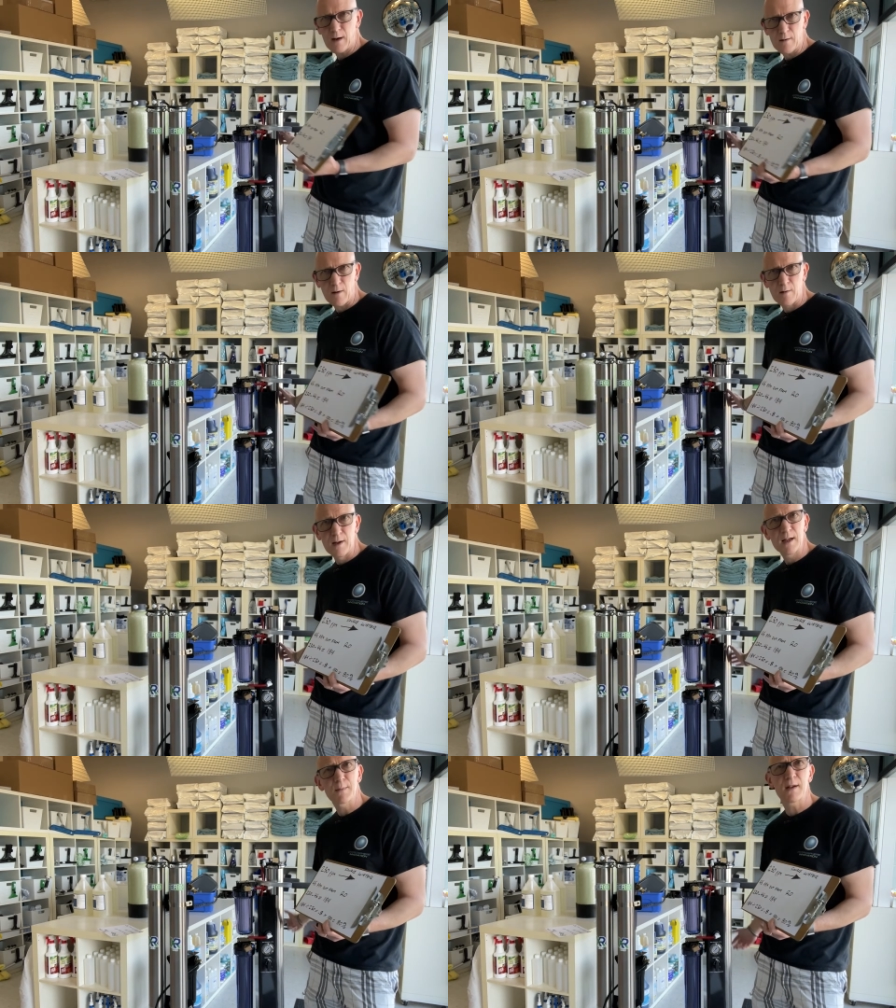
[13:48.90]
RO,
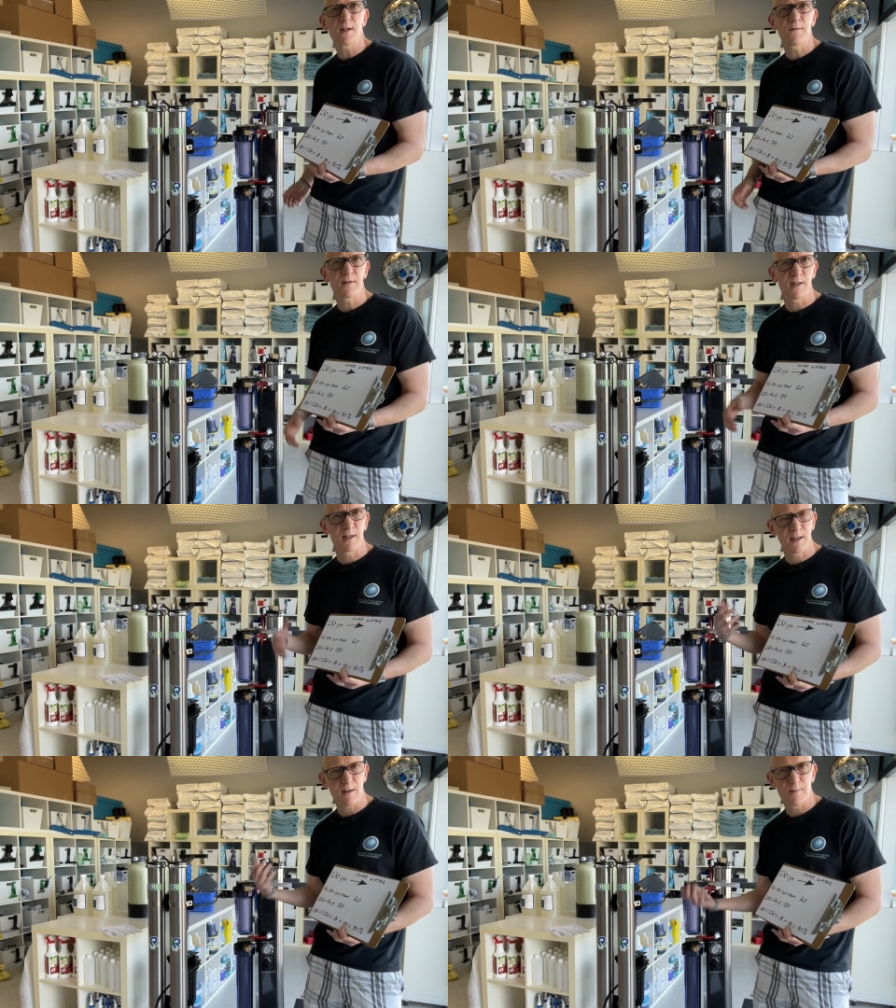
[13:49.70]
especially if it's a
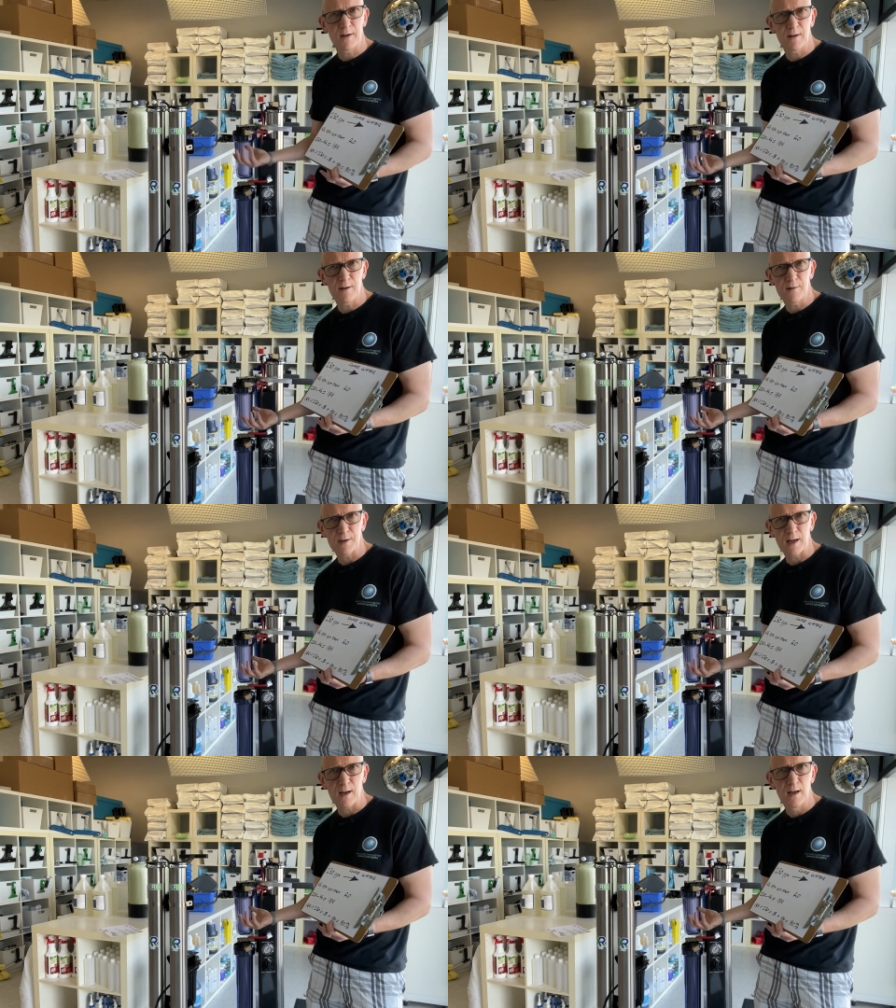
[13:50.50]
system that you're
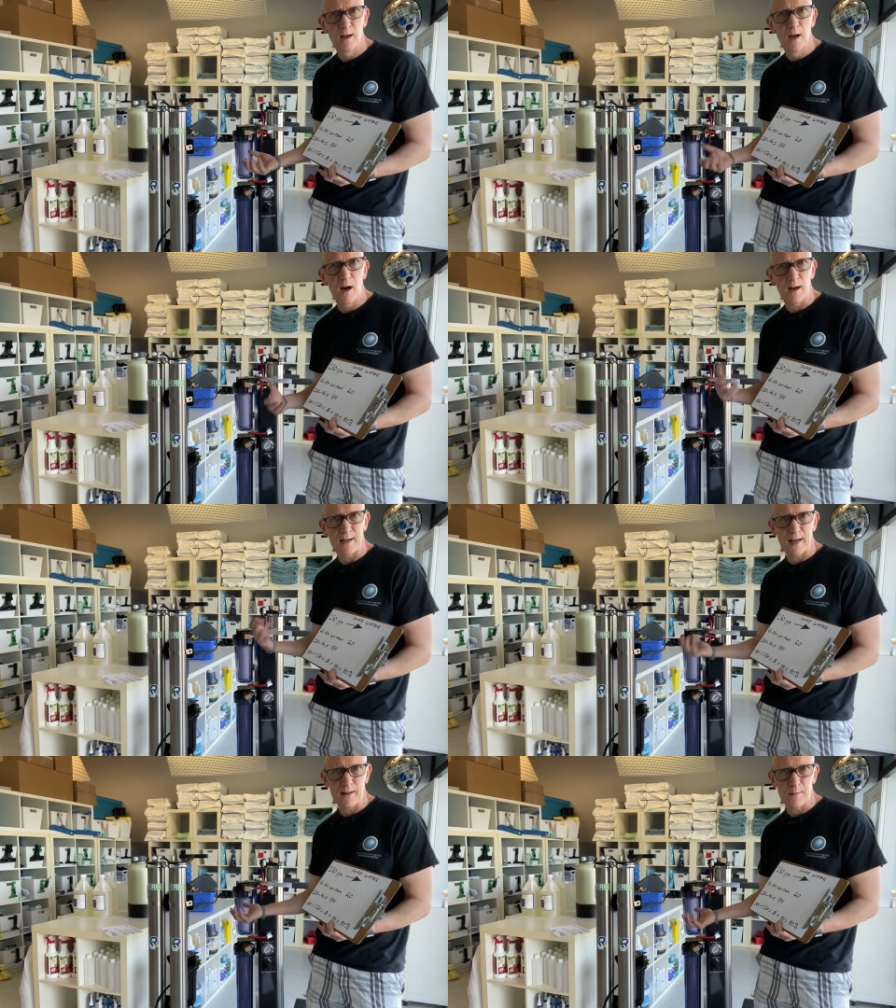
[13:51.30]
using on a
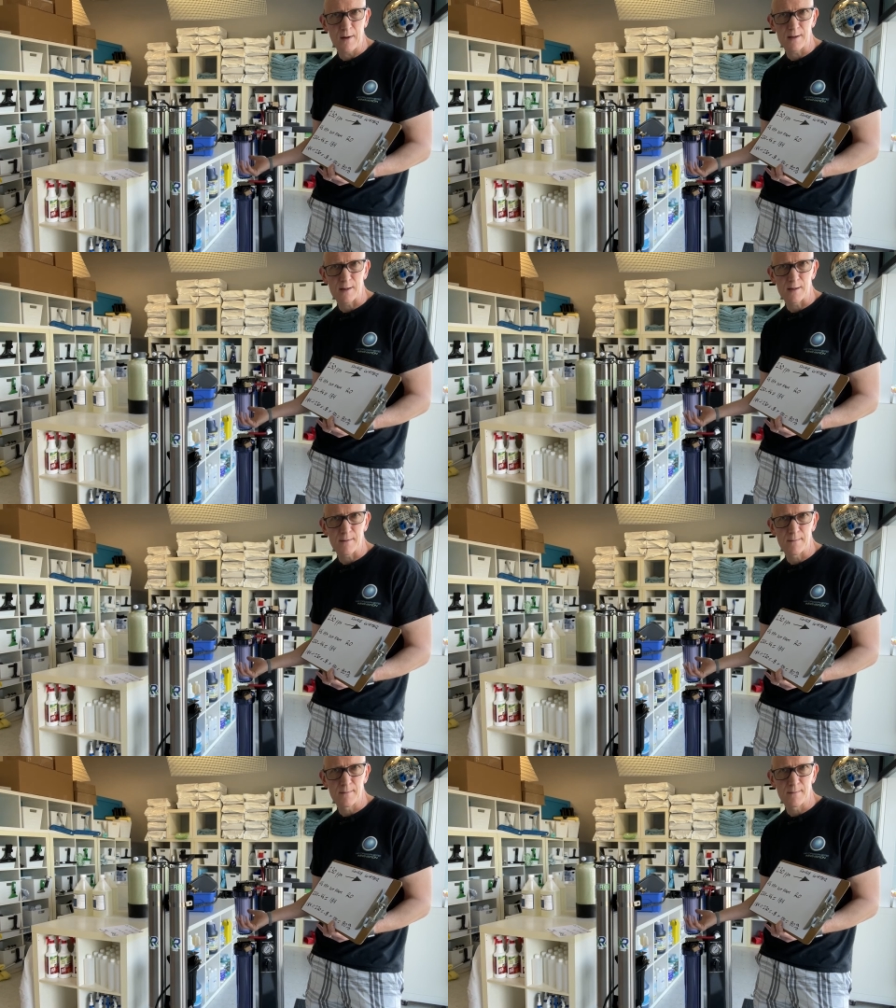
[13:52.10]
daily basis.